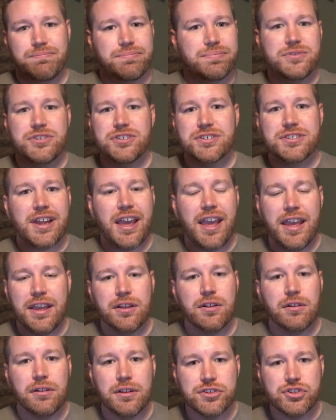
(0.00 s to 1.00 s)
just
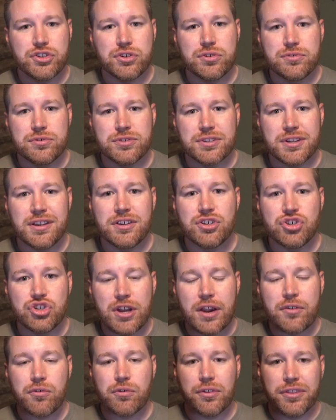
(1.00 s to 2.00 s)
ankle issues in
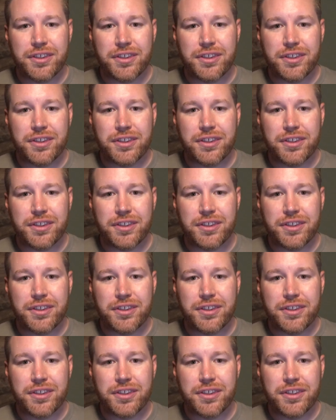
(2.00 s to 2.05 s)
general.